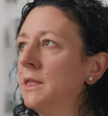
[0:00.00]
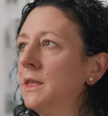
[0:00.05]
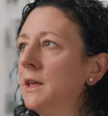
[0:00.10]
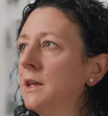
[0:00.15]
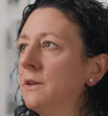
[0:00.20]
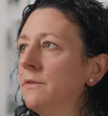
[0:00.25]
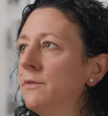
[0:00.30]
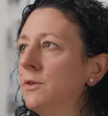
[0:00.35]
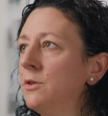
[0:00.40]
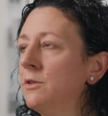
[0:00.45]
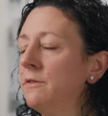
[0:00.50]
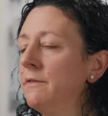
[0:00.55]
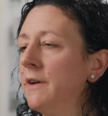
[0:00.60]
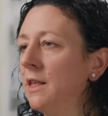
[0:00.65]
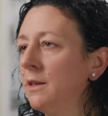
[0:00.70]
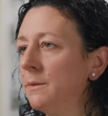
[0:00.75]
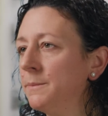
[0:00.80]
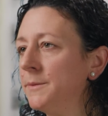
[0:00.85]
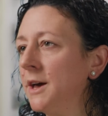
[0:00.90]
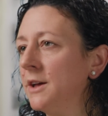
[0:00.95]
think if you
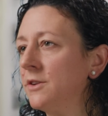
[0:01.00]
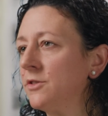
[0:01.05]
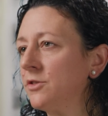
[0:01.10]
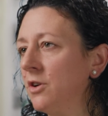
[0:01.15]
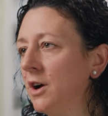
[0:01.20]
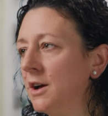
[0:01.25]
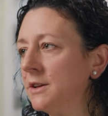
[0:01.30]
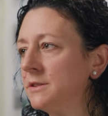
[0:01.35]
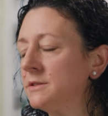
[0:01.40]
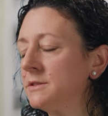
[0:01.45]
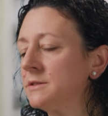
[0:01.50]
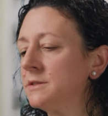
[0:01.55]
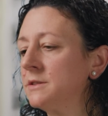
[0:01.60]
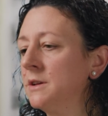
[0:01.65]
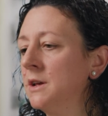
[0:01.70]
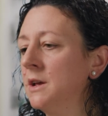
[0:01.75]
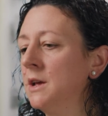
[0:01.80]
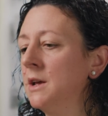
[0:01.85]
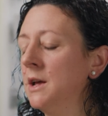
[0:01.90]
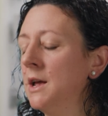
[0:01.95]
develop that trust
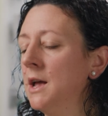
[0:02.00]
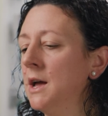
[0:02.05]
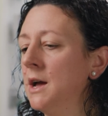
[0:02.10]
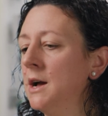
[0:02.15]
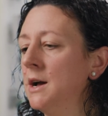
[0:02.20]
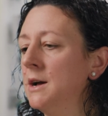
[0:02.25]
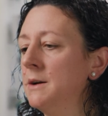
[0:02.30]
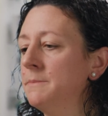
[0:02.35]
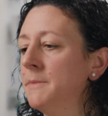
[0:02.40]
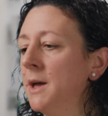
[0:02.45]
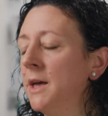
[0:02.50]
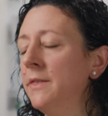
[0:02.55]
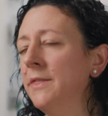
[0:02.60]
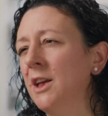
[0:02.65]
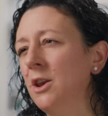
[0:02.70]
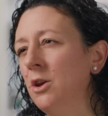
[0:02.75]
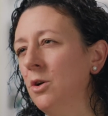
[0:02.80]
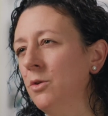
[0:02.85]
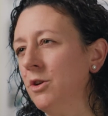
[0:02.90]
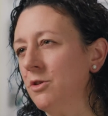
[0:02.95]
um, and
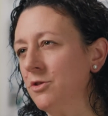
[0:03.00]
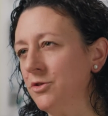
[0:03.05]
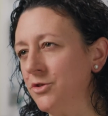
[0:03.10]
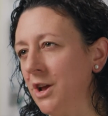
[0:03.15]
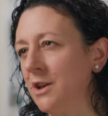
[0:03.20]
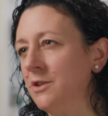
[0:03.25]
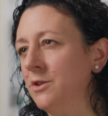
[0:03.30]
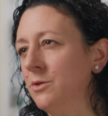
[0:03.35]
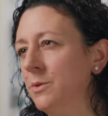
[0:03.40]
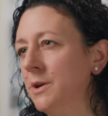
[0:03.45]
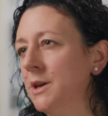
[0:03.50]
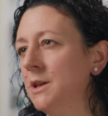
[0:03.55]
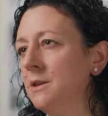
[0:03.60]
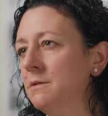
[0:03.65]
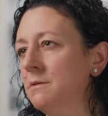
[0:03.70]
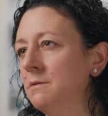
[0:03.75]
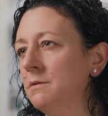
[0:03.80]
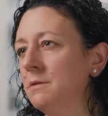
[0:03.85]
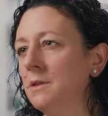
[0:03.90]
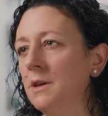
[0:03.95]
they know you're
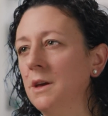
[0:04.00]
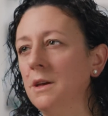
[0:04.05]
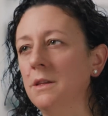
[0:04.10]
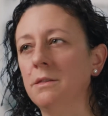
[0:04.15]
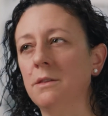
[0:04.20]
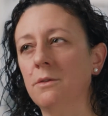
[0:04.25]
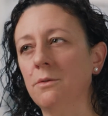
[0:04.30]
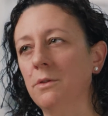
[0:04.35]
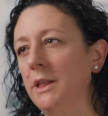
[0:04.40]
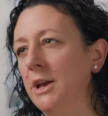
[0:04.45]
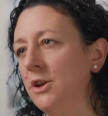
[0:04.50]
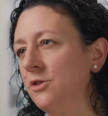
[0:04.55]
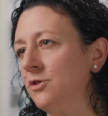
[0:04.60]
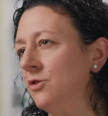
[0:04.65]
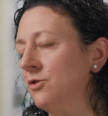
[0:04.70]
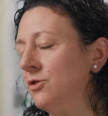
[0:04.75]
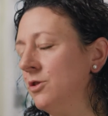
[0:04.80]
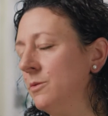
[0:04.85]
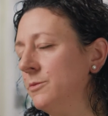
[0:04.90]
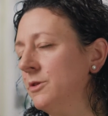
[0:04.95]
genuine, then the
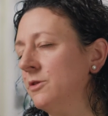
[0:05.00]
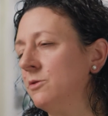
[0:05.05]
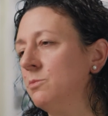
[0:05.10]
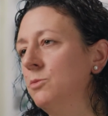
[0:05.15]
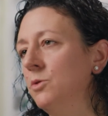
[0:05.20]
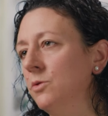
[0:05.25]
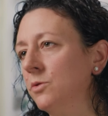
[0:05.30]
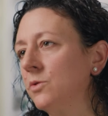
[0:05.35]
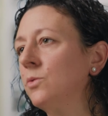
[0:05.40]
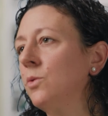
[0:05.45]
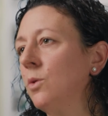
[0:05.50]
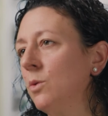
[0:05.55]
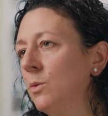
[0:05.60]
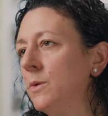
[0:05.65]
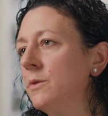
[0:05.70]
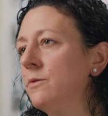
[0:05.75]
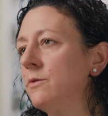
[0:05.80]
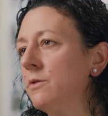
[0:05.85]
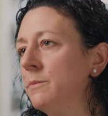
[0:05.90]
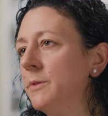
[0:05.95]
relationship just moves
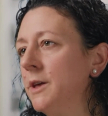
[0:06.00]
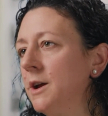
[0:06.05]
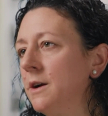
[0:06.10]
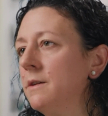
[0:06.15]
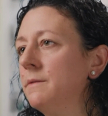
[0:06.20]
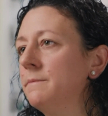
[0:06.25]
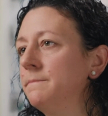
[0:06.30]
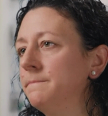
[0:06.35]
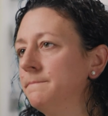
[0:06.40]
forward from there.